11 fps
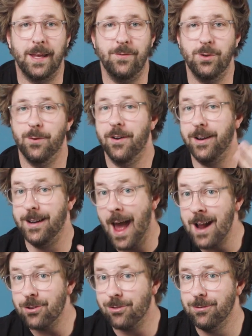gives you a very
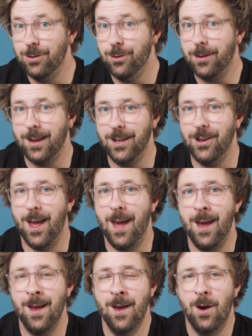natural look in your
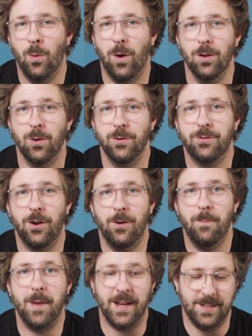hair while also
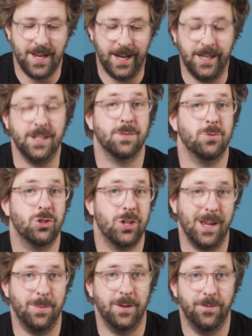maintaining some
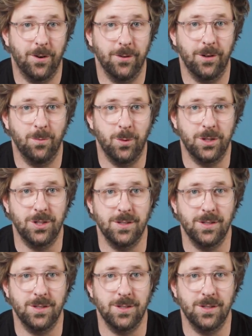shape and volume, which